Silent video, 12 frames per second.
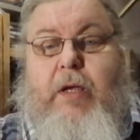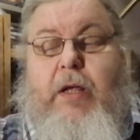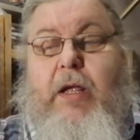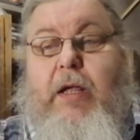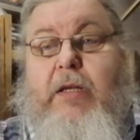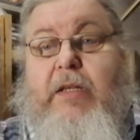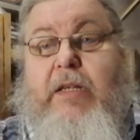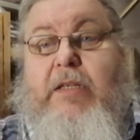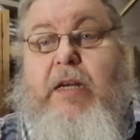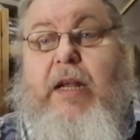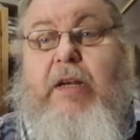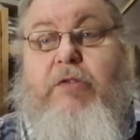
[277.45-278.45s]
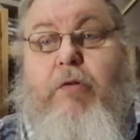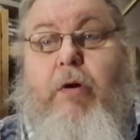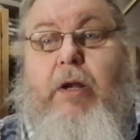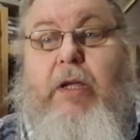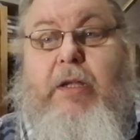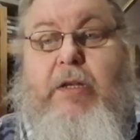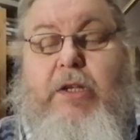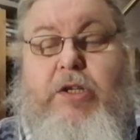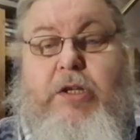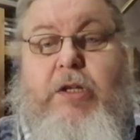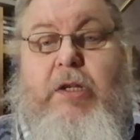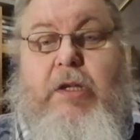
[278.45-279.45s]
It's an electronic edition.